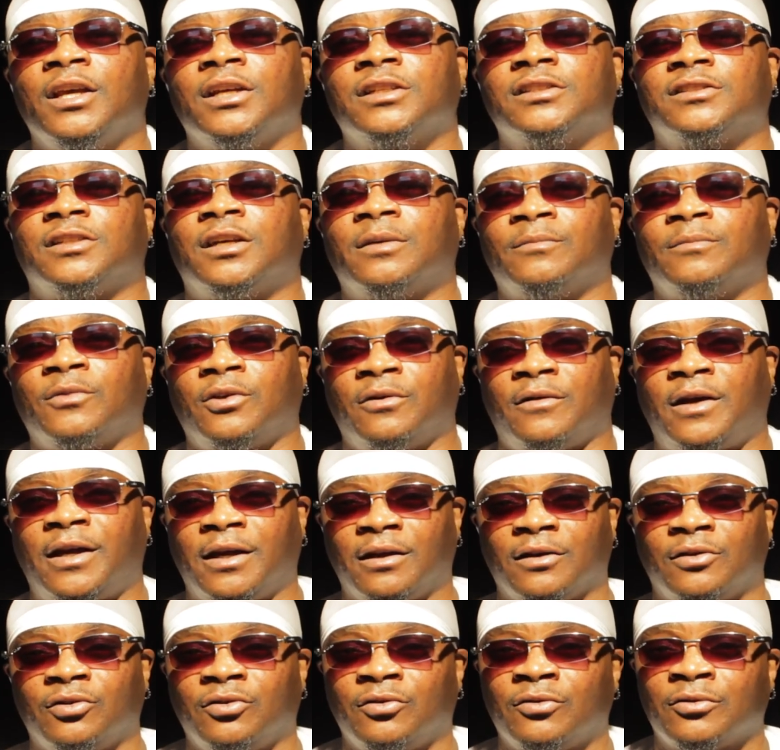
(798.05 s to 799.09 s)
something
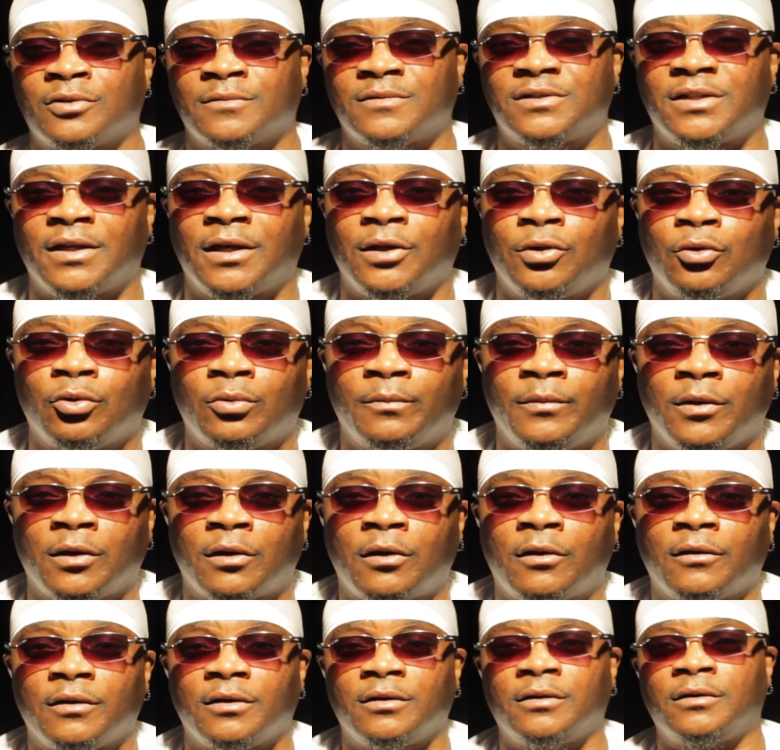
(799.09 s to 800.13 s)
cracking. You know what I'm saying? You'll be
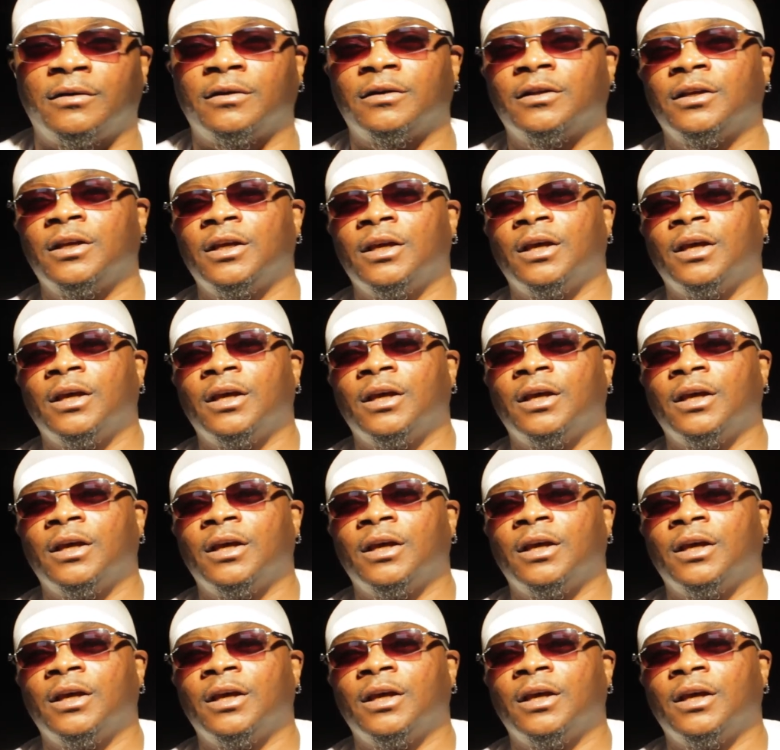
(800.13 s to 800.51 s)
all good.